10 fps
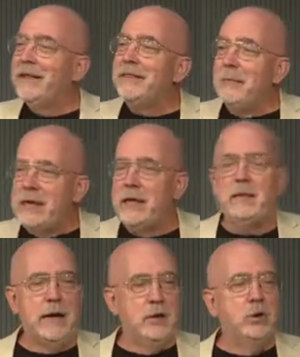the main
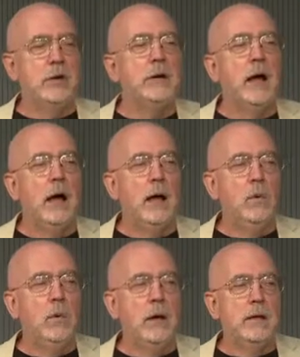thing that I learned
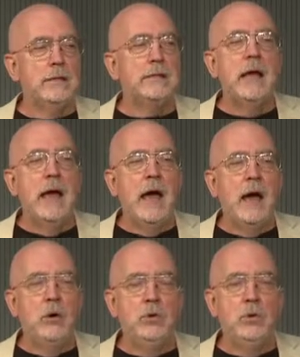was
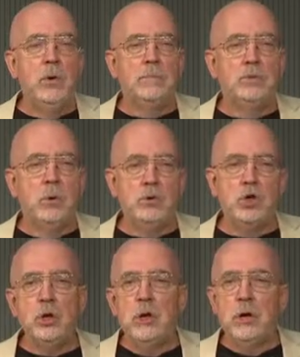how to
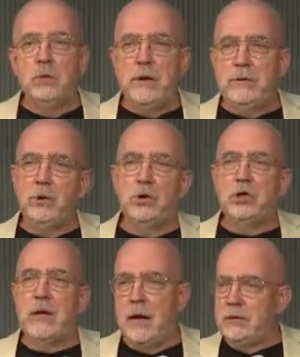approach
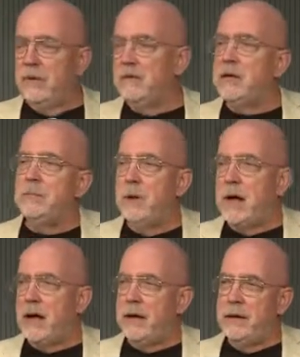research not driven
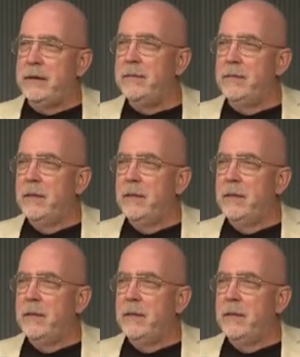by